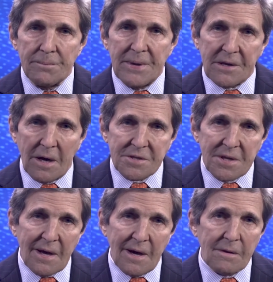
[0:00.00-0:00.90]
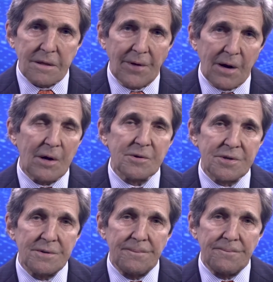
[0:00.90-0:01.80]
Because the health of our
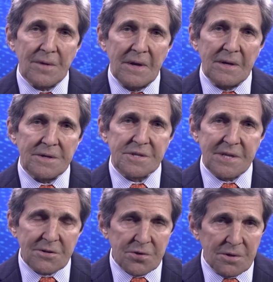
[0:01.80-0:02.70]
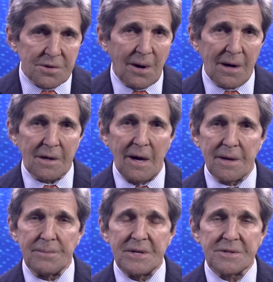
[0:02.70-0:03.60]
ocean is central to our
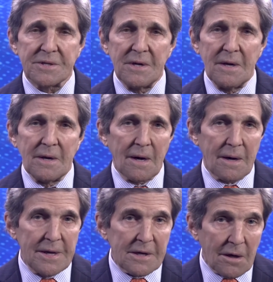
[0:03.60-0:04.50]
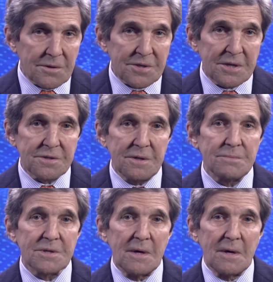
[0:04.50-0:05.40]
economies, our
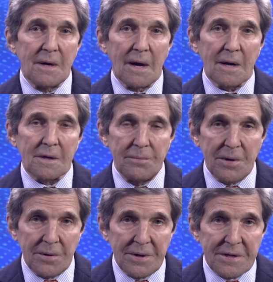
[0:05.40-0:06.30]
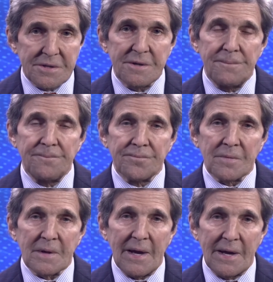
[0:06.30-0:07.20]
ecosystems, our communities,
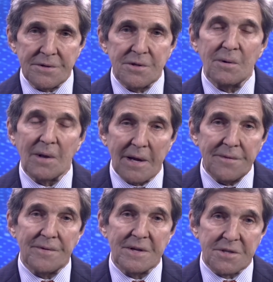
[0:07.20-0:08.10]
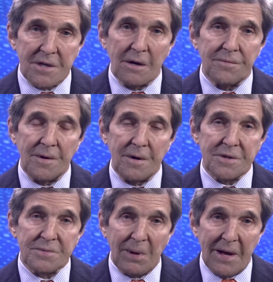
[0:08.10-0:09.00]
and to life itself on
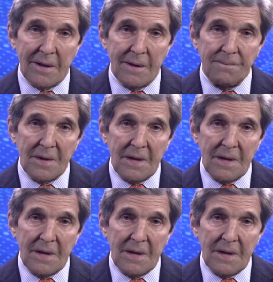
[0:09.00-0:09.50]
this planet.